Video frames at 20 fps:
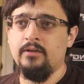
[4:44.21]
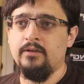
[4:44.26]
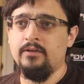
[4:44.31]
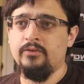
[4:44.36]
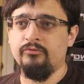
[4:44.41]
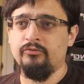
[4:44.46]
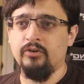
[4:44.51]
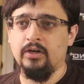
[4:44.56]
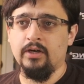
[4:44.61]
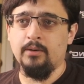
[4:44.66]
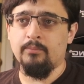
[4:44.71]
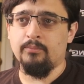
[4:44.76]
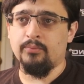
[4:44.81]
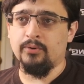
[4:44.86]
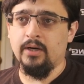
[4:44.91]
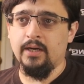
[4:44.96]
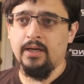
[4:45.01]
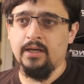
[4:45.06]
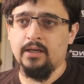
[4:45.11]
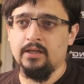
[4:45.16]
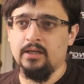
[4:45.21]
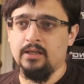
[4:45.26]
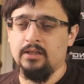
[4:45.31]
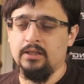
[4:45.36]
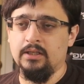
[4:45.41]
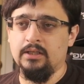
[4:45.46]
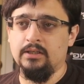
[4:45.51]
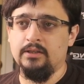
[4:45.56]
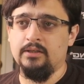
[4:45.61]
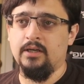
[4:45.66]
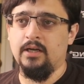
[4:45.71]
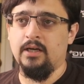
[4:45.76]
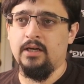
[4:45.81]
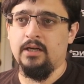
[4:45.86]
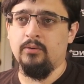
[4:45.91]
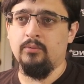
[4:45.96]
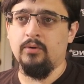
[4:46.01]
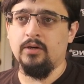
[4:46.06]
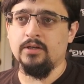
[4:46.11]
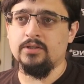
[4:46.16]
It's a very bright color,
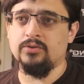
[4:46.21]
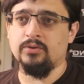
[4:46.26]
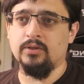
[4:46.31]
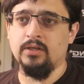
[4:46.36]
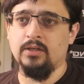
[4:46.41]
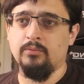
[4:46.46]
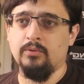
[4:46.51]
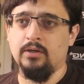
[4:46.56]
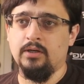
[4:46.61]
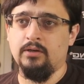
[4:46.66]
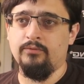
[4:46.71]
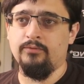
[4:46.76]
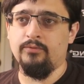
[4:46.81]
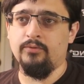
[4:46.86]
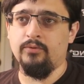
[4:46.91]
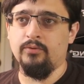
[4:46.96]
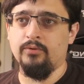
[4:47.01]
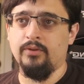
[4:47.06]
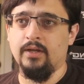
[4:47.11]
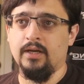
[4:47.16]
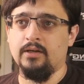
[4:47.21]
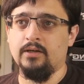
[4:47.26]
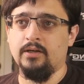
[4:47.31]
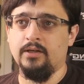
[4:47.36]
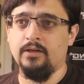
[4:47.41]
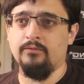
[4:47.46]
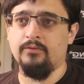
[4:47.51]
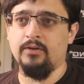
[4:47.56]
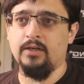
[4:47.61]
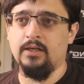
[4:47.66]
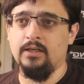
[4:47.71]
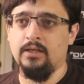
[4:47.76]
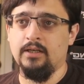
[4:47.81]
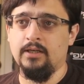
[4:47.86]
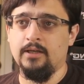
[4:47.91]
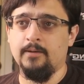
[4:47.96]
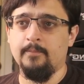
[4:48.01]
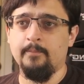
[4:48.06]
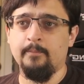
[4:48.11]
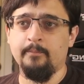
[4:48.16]
uh, works really well for that kind of
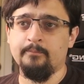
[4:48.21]
highlight.